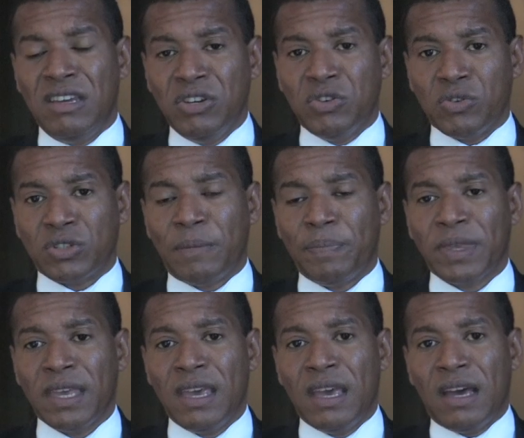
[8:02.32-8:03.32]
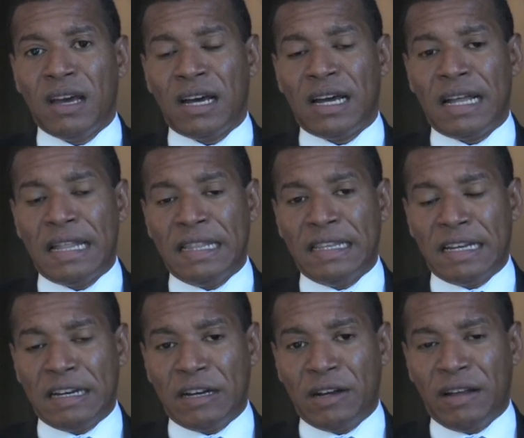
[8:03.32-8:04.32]
issues. And
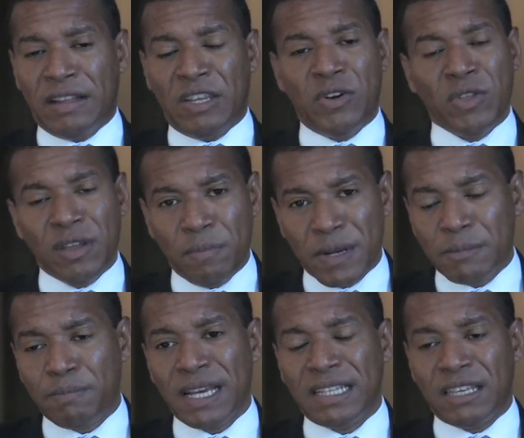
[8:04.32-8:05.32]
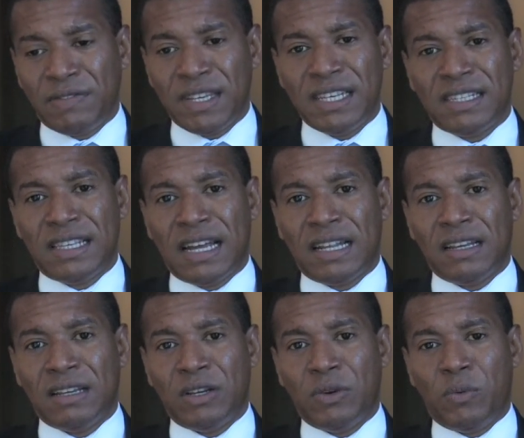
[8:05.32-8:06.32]
the other perspective is that
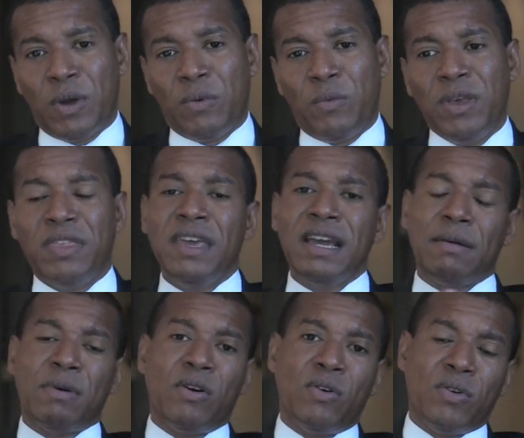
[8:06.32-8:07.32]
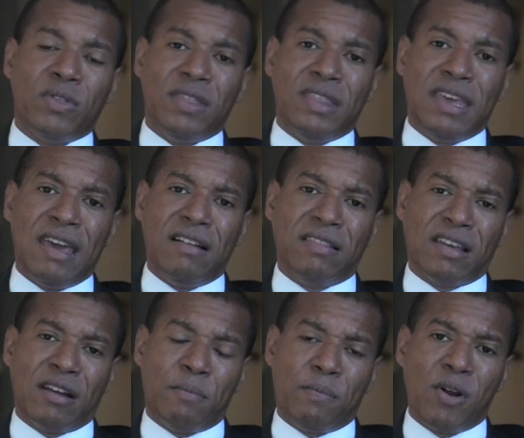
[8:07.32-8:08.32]
when we think about the
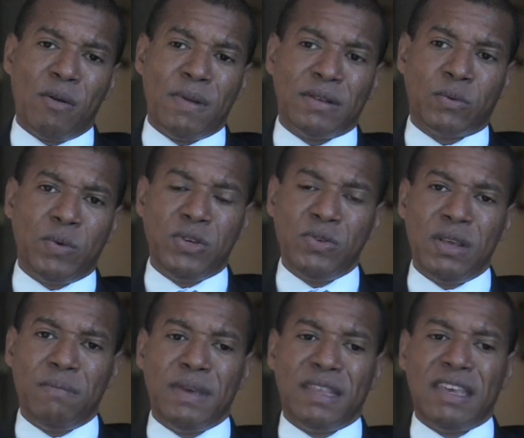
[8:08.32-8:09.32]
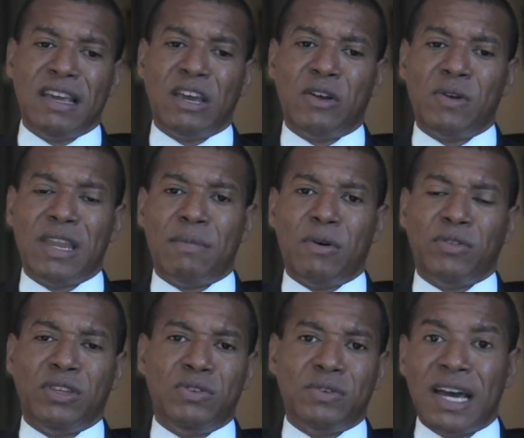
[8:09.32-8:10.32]
healthcare problems, we shouldn't be thinking only
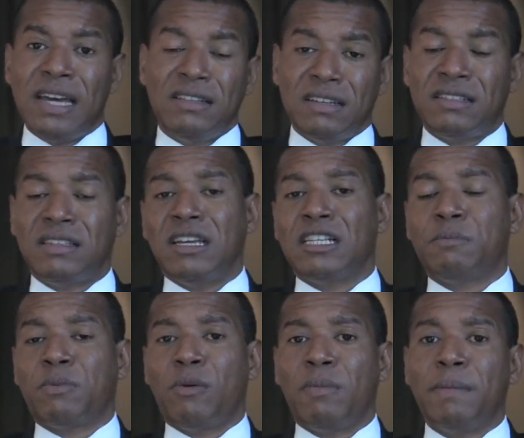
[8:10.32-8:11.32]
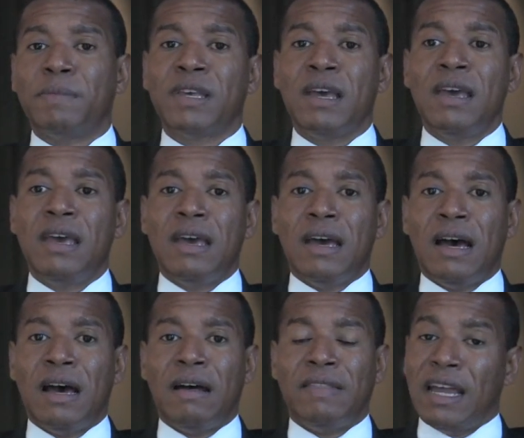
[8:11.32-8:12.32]
about the United States problems.
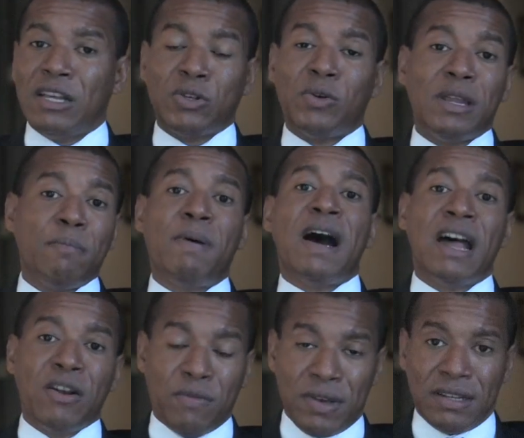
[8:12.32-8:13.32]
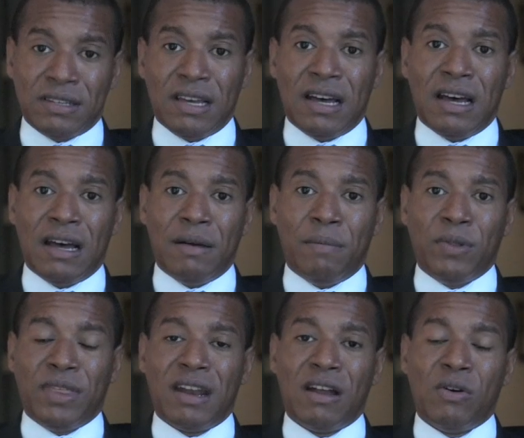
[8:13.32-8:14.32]
That is only part of it,
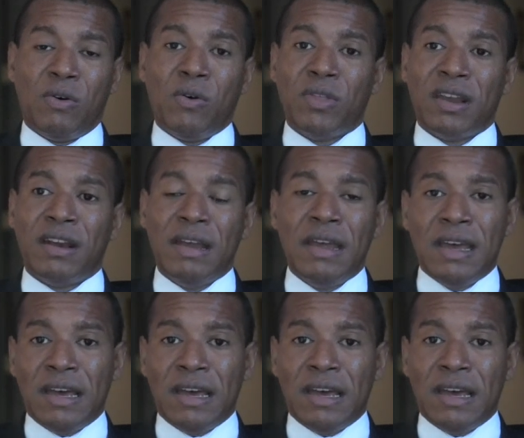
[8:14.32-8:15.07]
but there are other